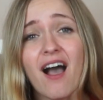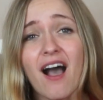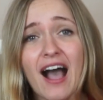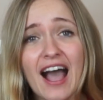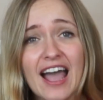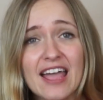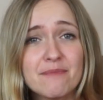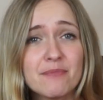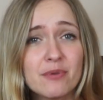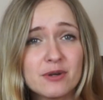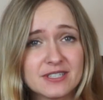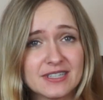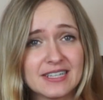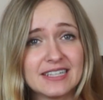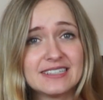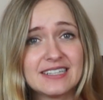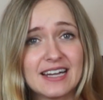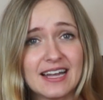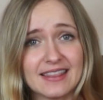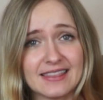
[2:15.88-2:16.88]
I personally
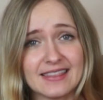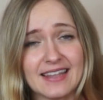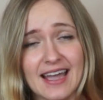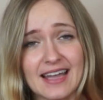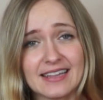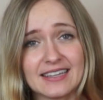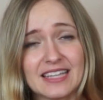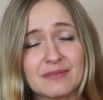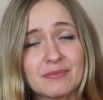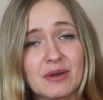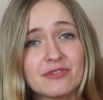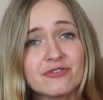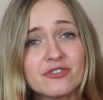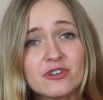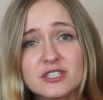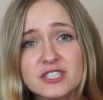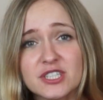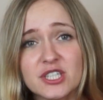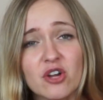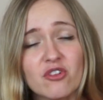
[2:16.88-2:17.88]
done that in my
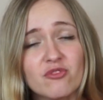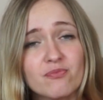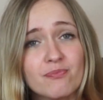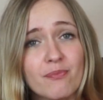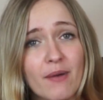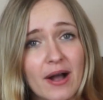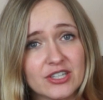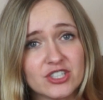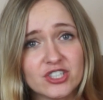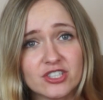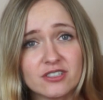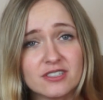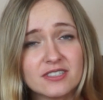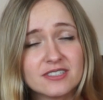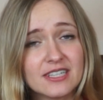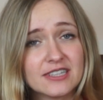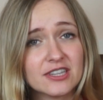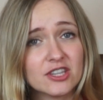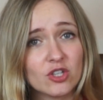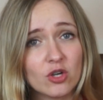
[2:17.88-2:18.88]
first year of bachelor's
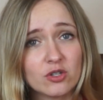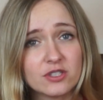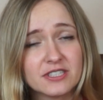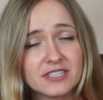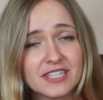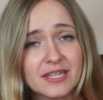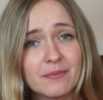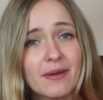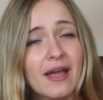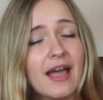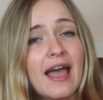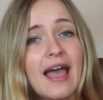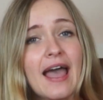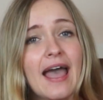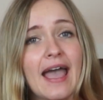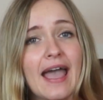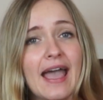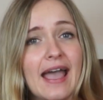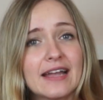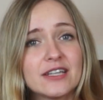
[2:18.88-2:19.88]
at Nottingham,
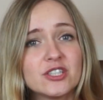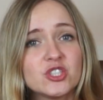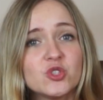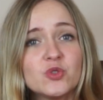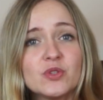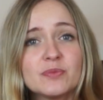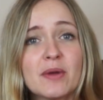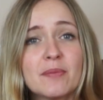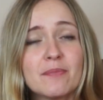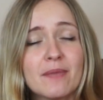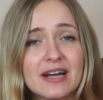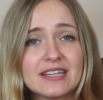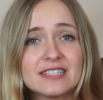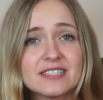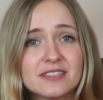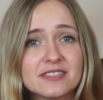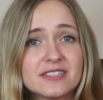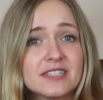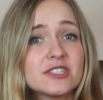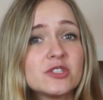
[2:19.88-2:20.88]
and during my
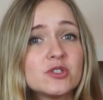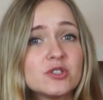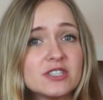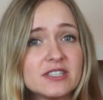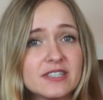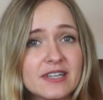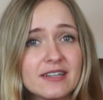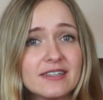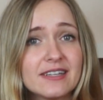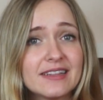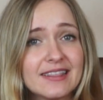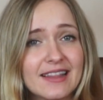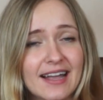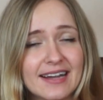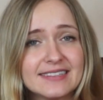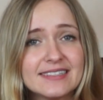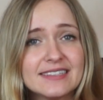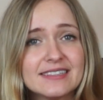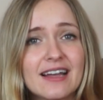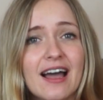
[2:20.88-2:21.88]
master's at UCL in
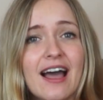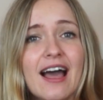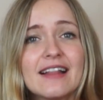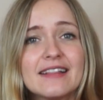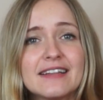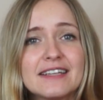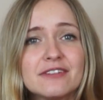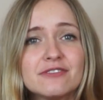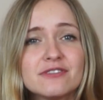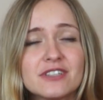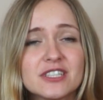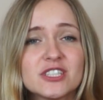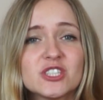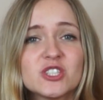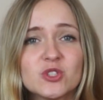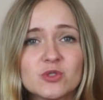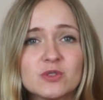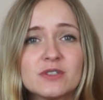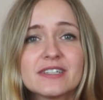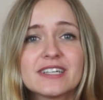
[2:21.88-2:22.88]
London, I lived in
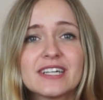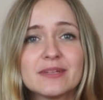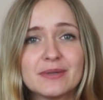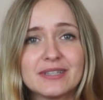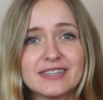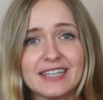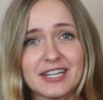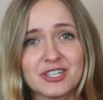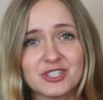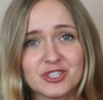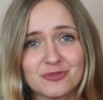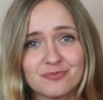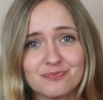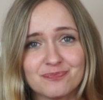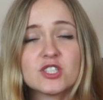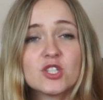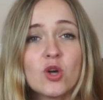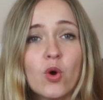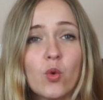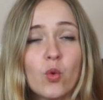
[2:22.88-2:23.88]
student accommodation.
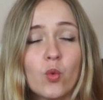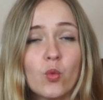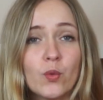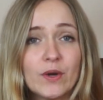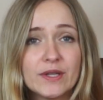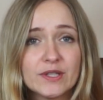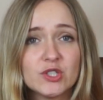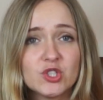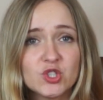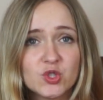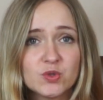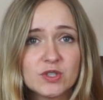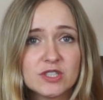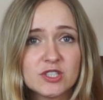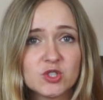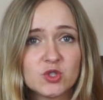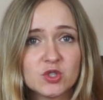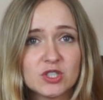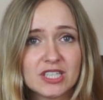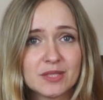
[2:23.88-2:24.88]
So when you choose
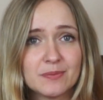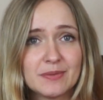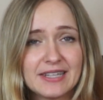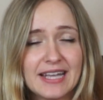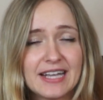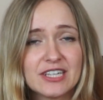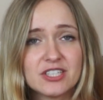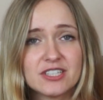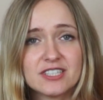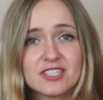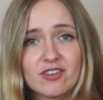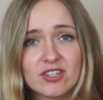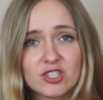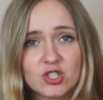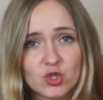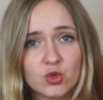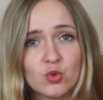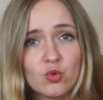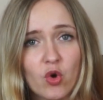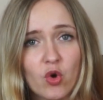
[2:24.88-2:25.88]
student accommodation, there are two